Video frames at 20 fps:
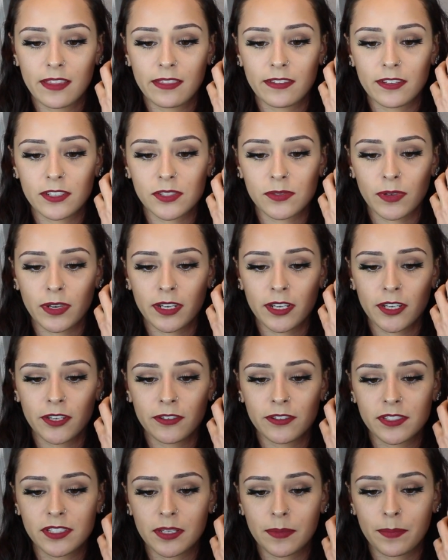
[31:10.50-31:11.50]
This right
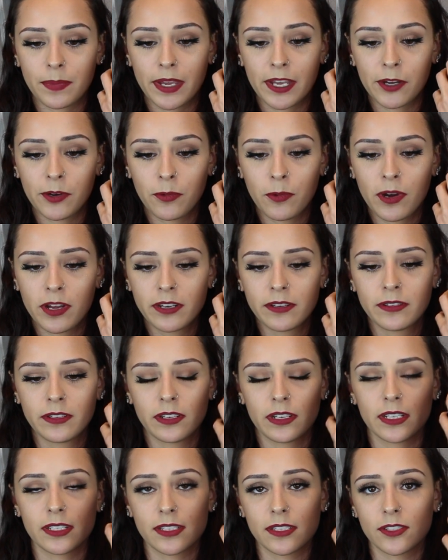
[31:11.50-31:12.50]
here is the pink one.
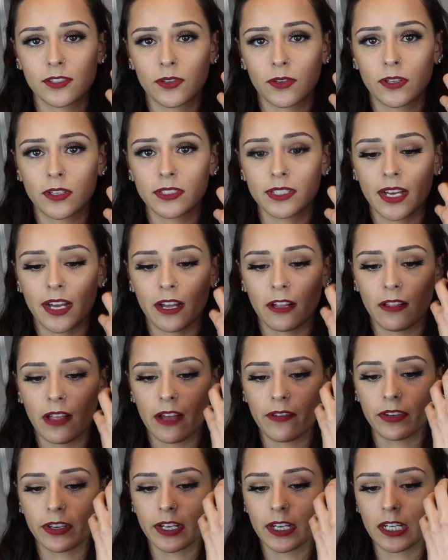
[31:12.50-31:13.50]
This is called I'll
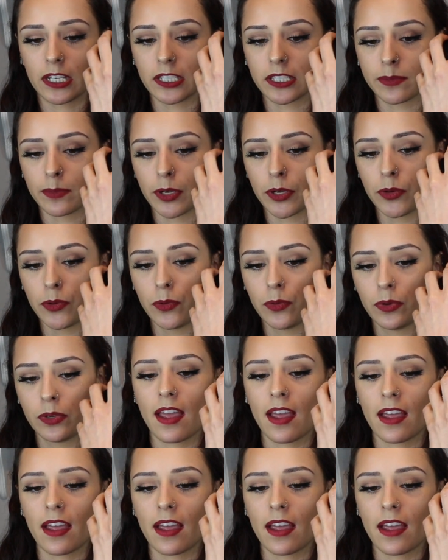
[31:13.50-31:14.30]
Have a Cosmo,